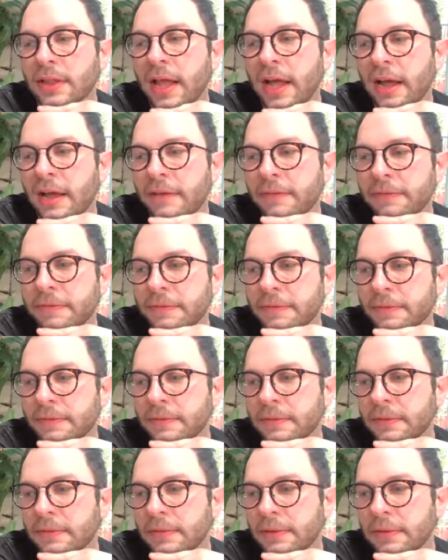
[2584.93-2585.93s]
life,
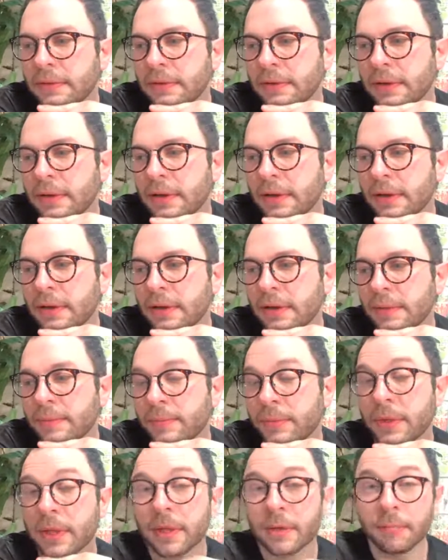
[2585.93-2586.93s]

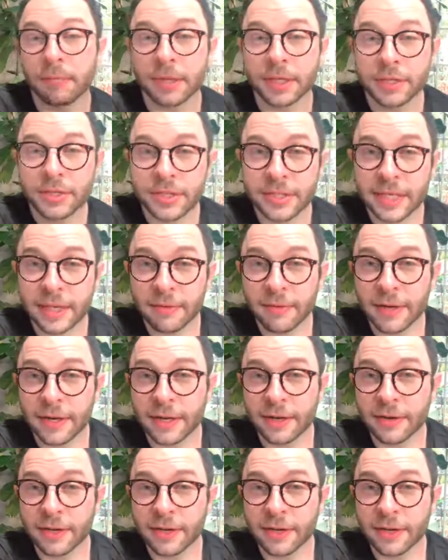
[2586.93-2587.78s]
bitches, get ready.